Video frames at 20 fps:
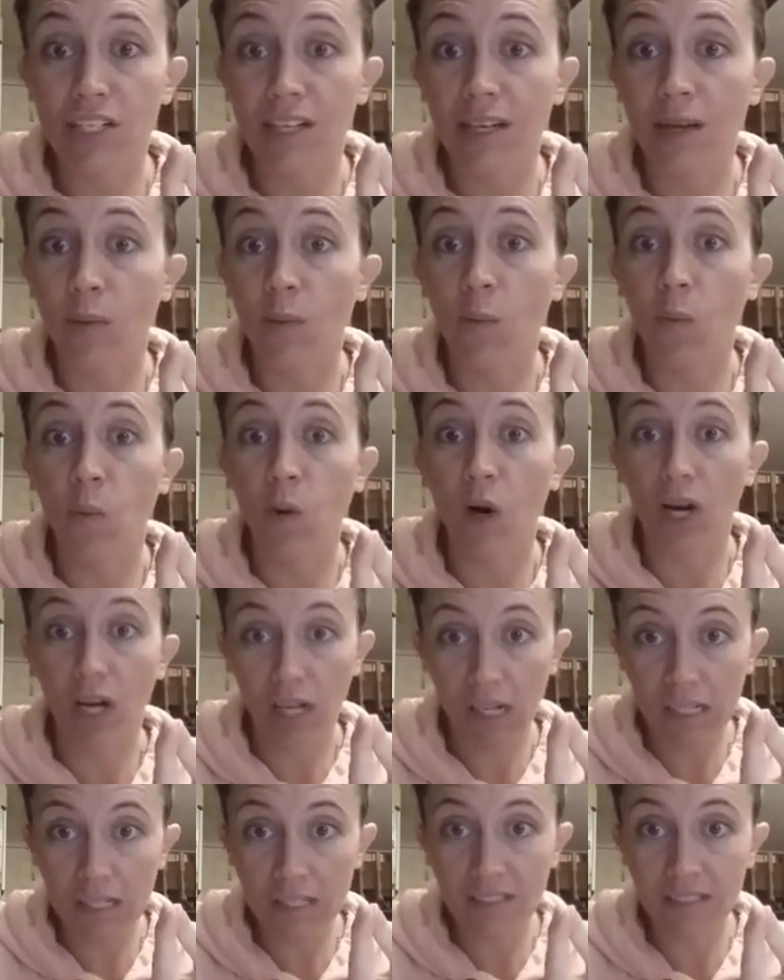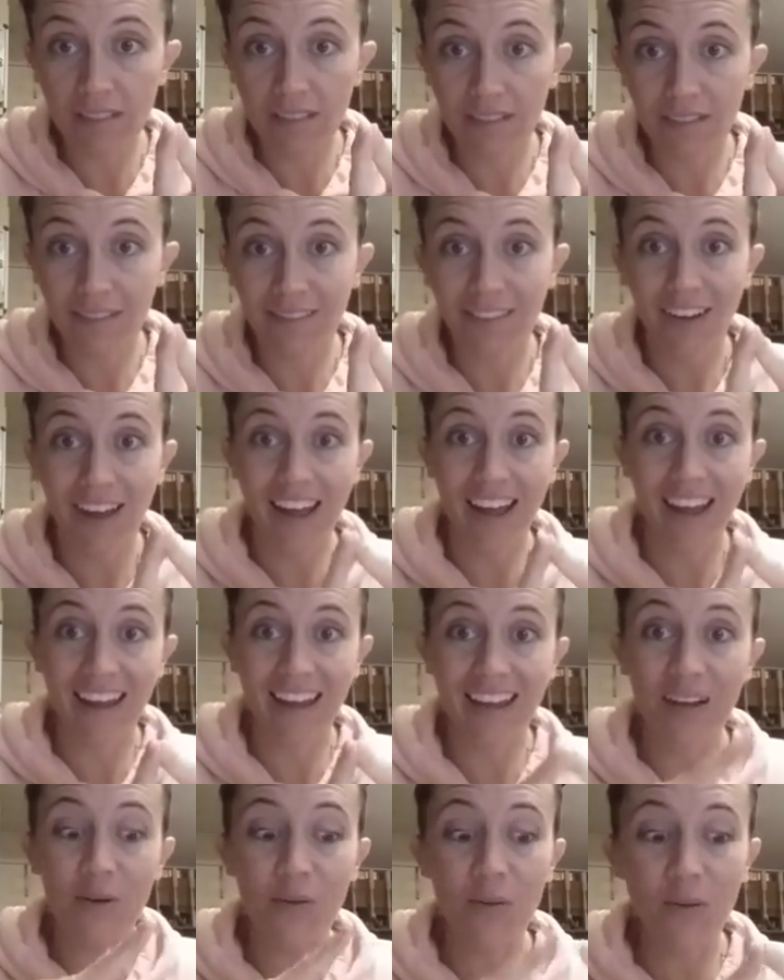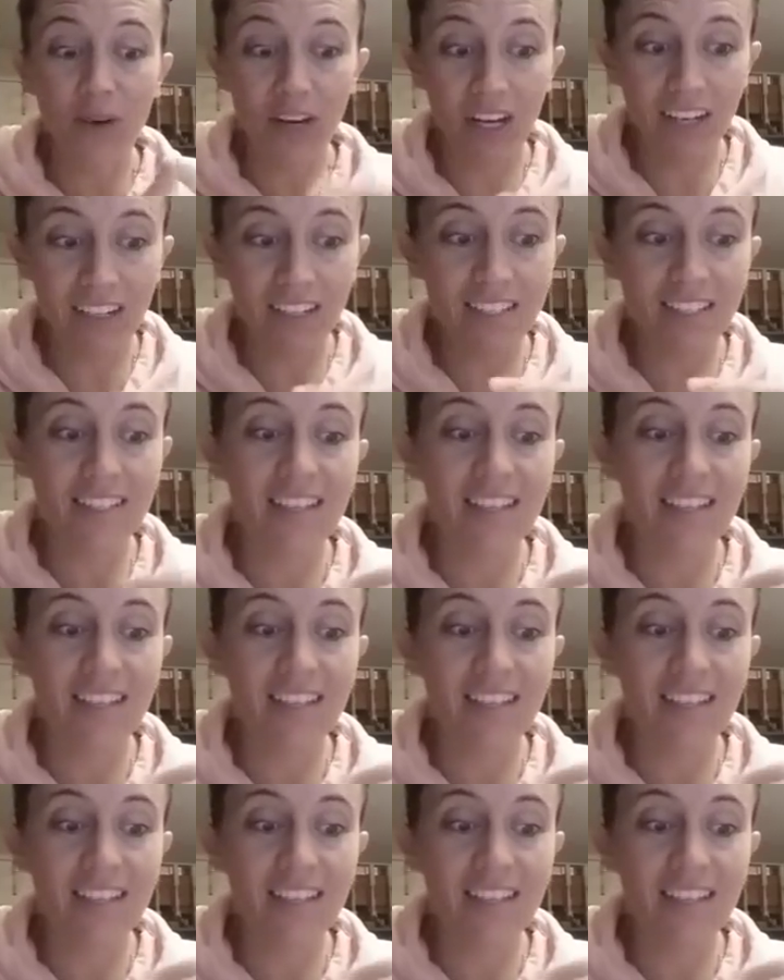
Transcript: it works. Okay, it works.